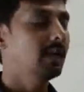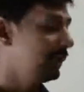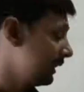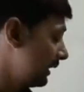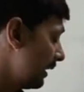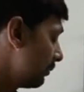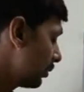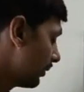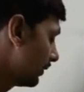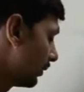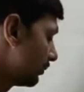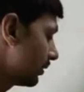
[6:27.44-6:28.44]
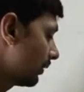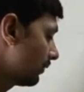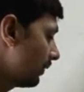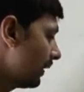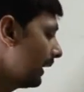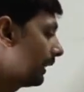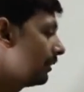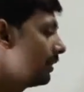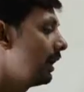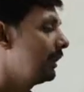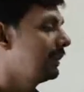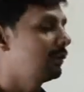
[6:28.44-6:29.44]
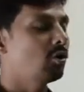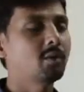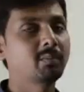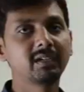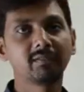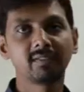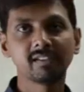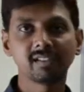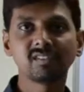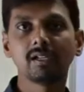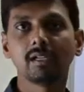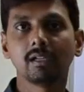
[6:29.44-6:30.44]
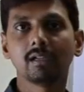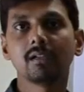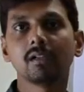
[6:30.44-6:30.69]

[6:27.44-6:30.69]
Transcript: And the number of terms are 5, and the common difference is d.